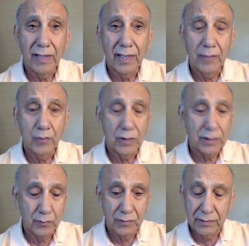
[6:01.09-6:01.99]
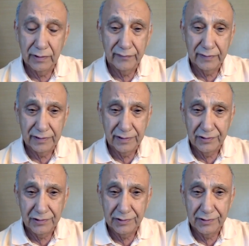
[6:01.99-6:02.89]
I worked with several
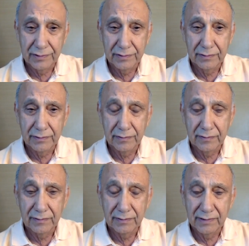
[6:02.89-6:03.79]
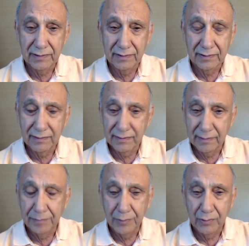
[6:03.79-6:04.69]
teachers, and then at
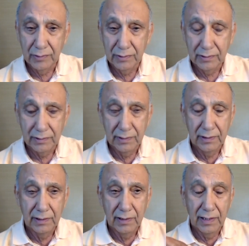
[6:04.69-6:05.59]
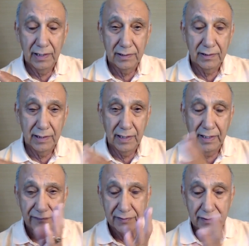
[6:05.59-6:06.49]
some point,
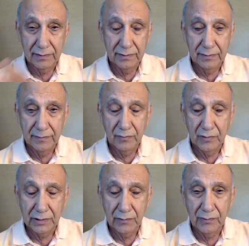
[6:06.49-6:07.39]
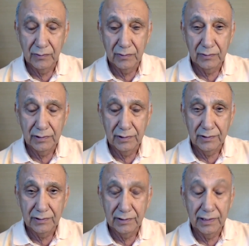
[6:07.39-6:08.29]
after working with those
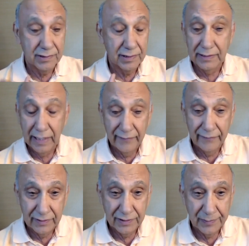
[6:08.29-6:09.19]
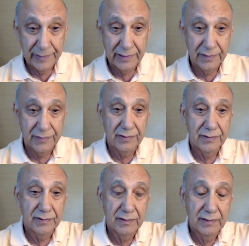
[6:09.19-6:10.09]
teachers, I started having
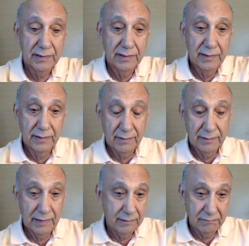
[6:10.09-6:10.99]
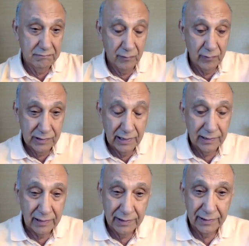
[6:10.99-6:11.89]
experiences that I was
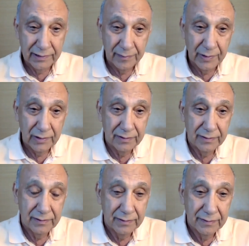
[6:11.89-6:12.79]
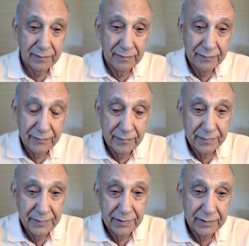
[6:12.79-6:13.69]
not learning about
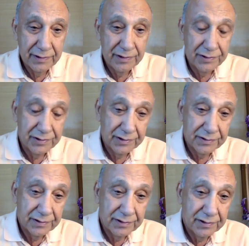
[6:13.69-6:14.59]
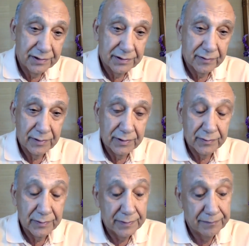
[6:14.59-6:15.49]
from the teachers I
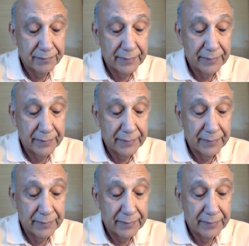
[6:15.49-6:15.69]
was with.